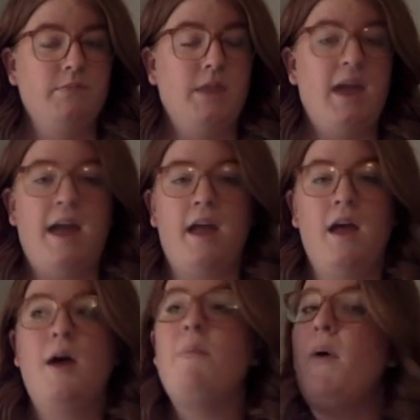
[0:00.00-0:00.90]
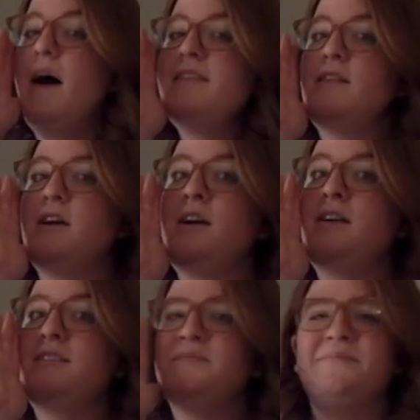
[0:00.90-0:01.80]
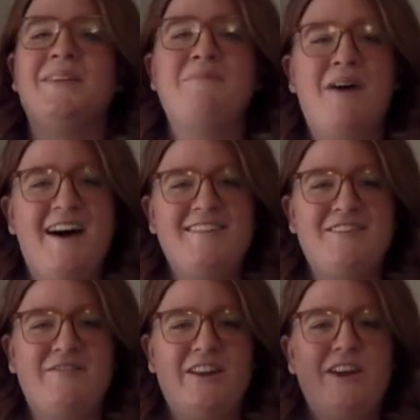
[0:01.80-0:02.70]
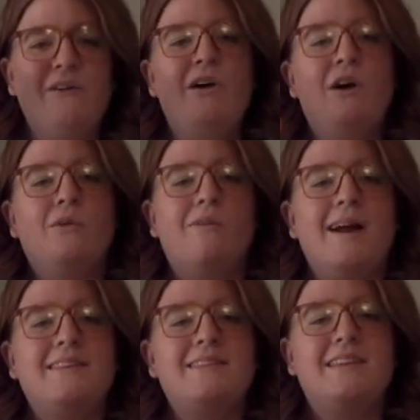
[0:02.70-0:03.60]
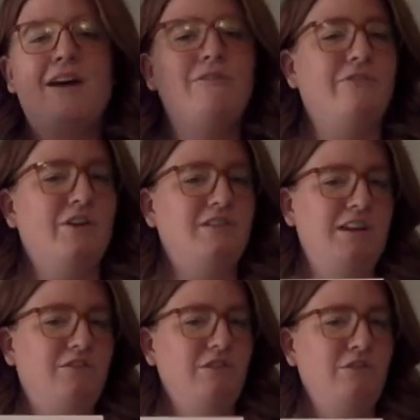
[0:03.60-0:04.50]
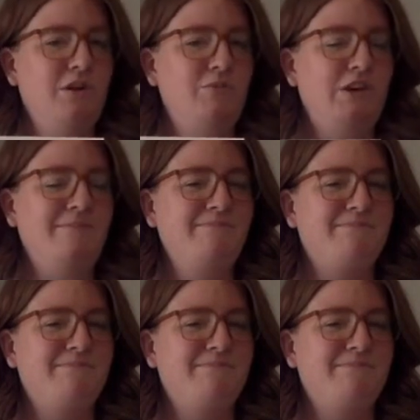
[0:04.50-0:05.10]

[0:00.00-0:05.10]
Okay, pause alert. Pause the video. Write this down for your teacher description.